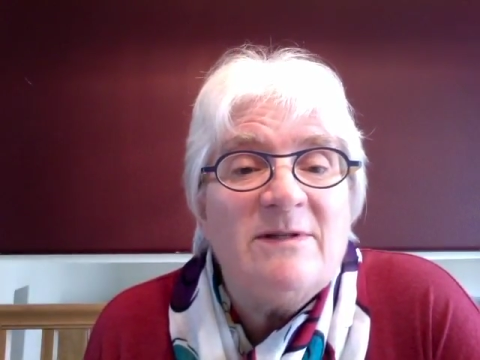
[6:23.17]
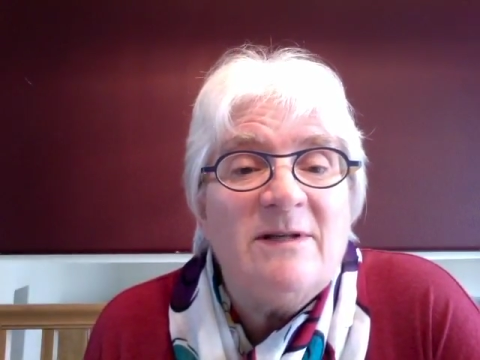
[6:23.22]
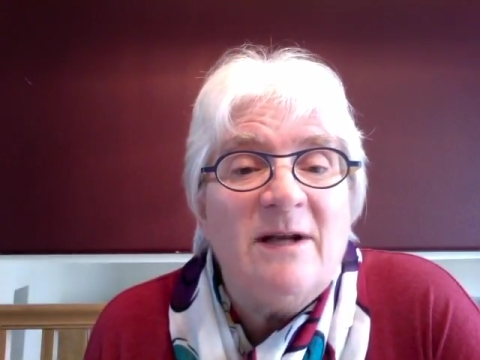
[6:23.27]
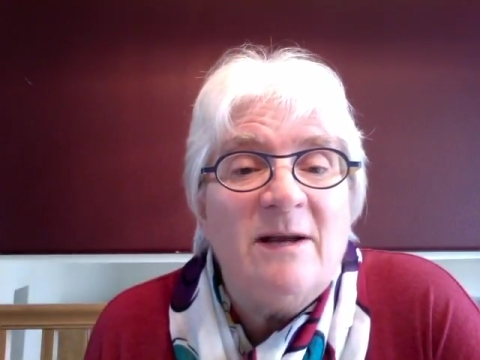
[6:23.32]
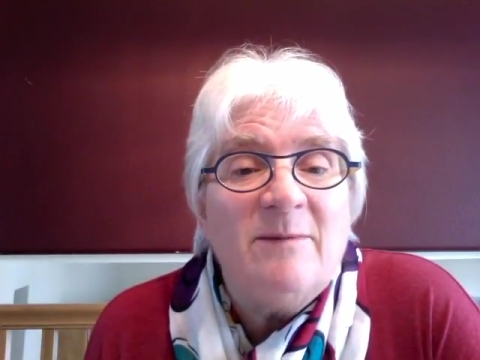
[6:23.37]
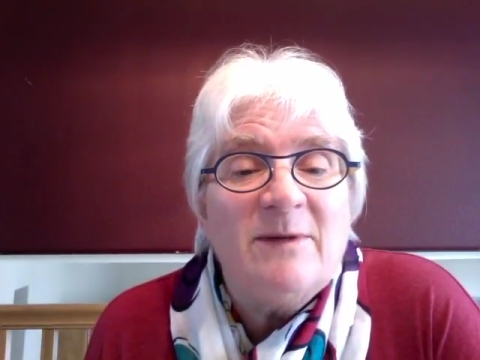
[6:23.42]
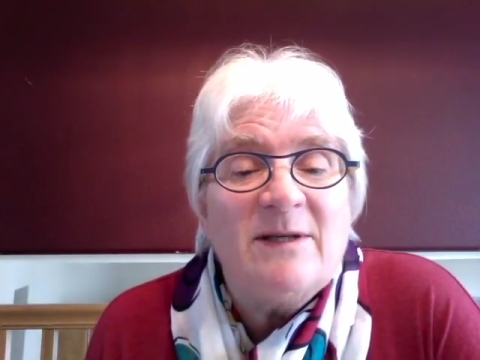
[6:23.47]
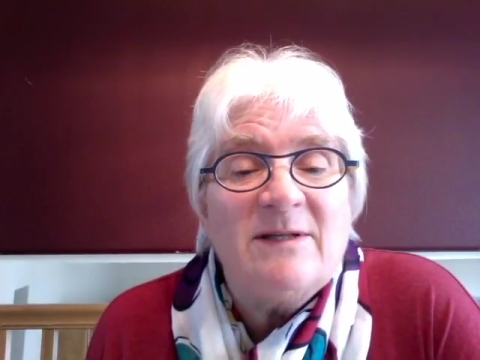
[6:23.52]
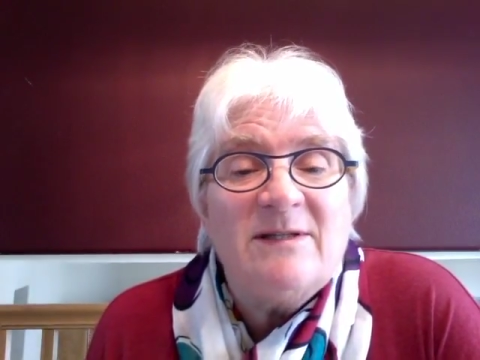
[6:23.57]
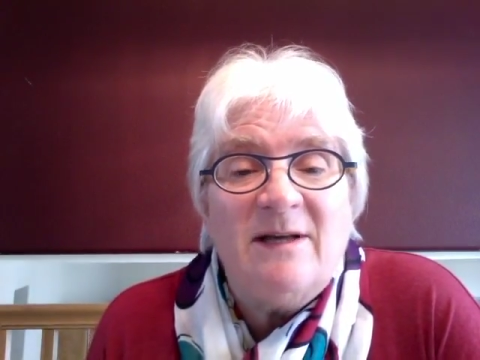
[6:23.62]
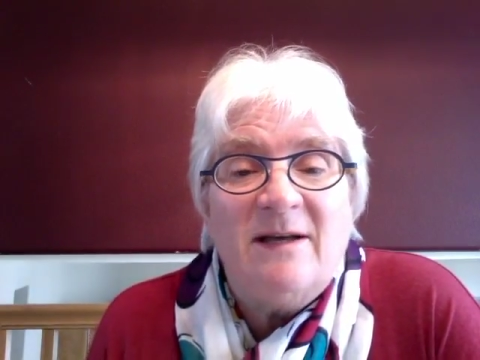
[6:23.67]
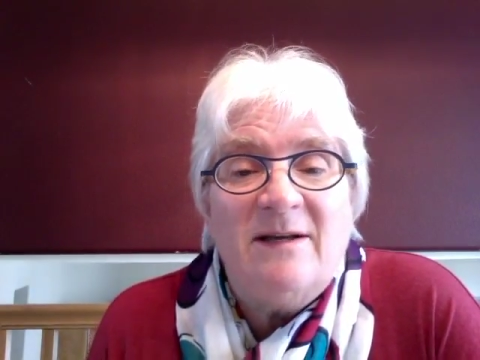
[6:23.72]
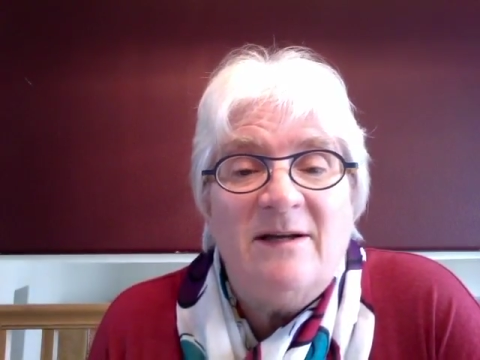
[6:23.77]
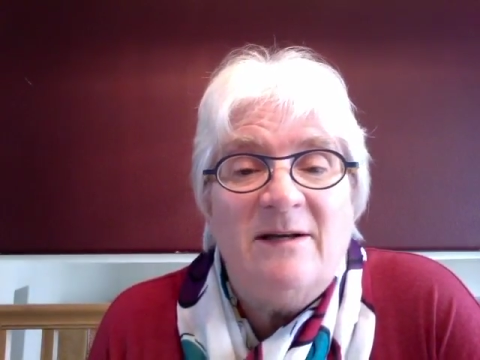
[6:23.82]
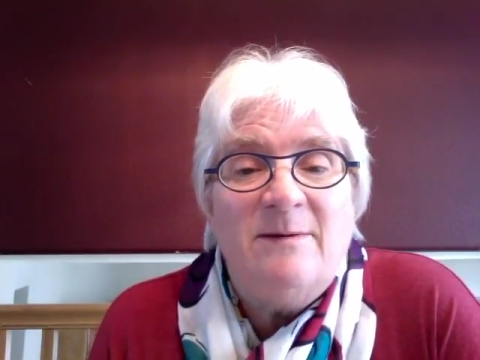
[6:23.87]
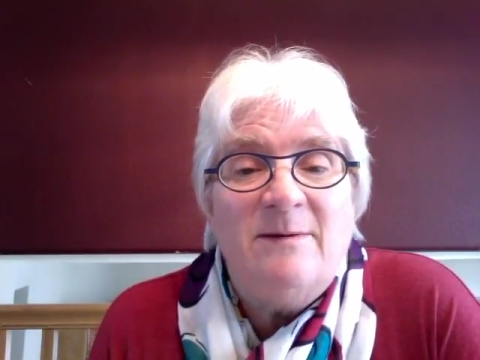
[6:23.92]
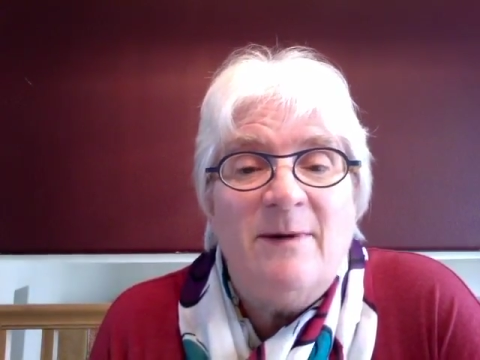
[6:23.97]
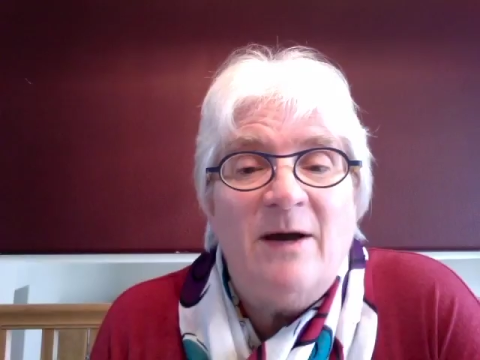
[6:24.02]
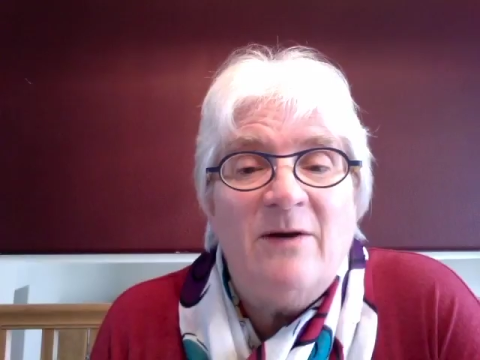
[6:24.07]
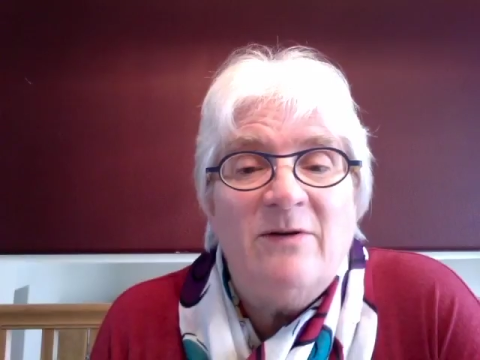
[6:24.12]
that I'm
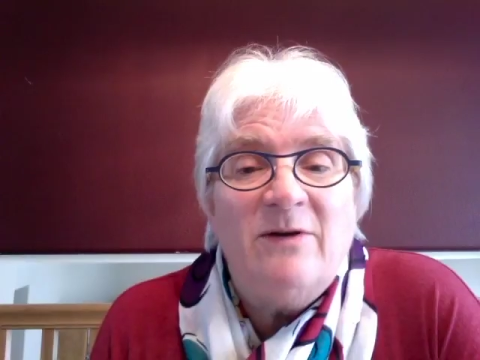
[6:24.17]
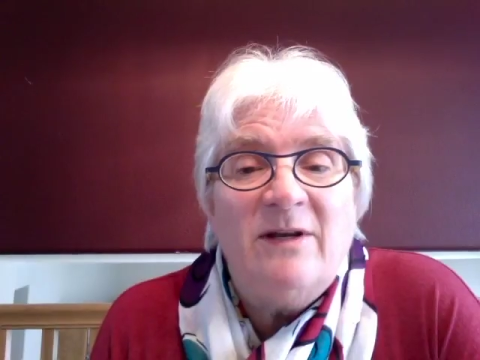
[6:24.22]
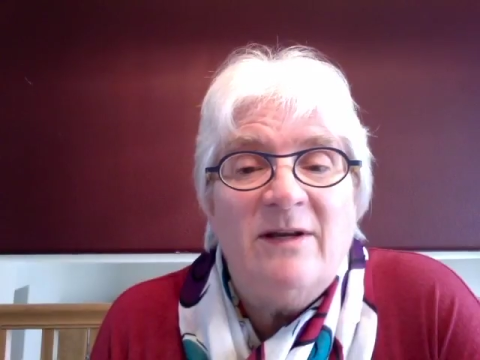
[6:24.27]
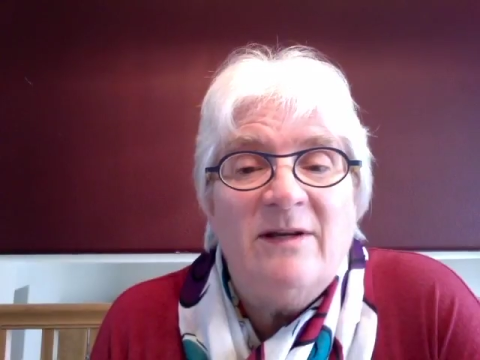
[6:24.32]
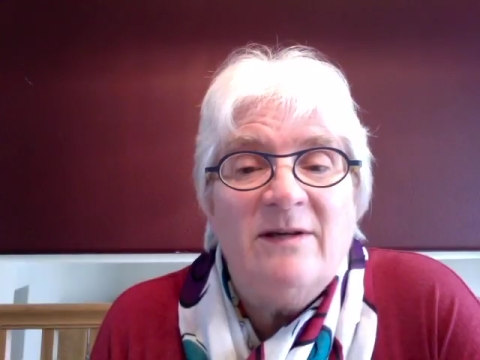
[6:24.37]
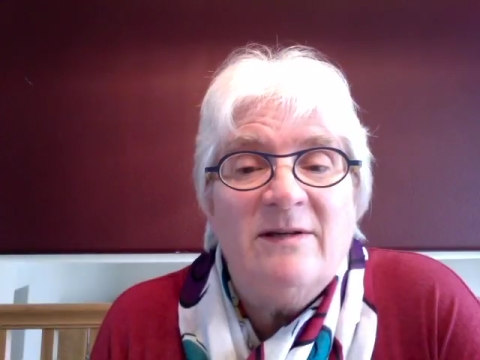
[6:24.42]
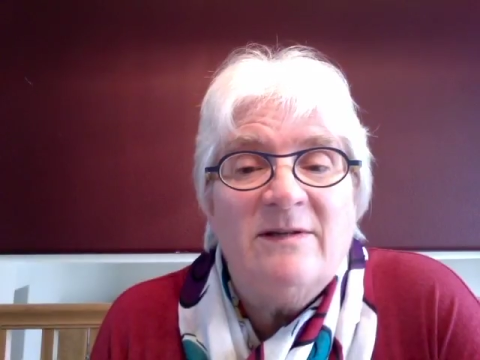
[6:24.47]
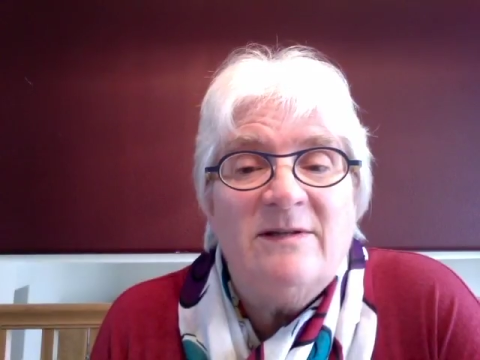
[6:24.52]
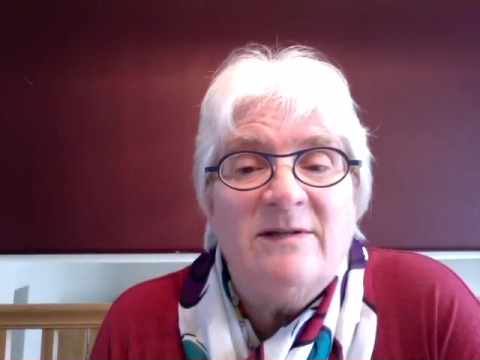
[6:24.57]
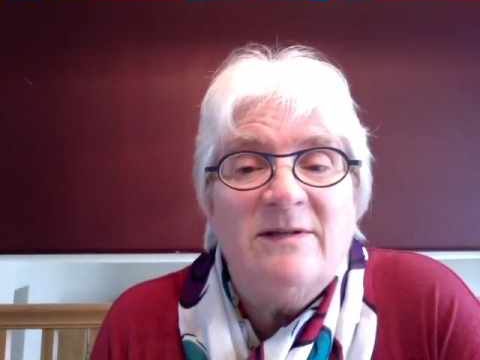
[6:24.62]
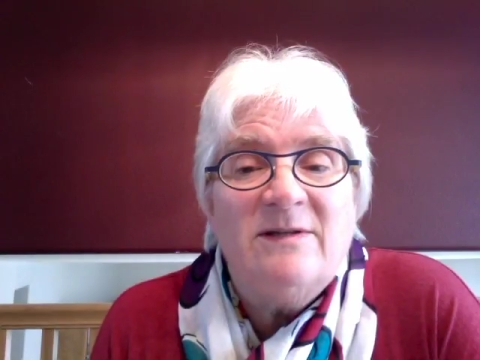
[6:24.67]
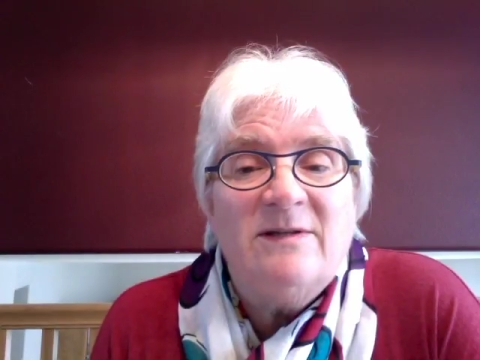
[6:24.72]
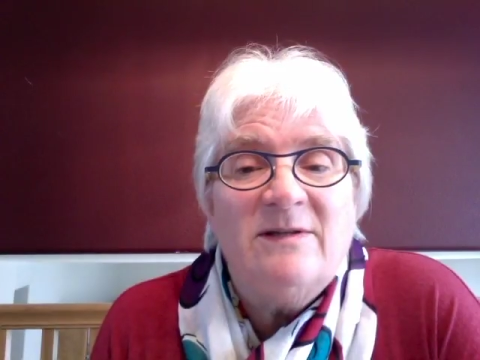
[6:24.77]
excited about is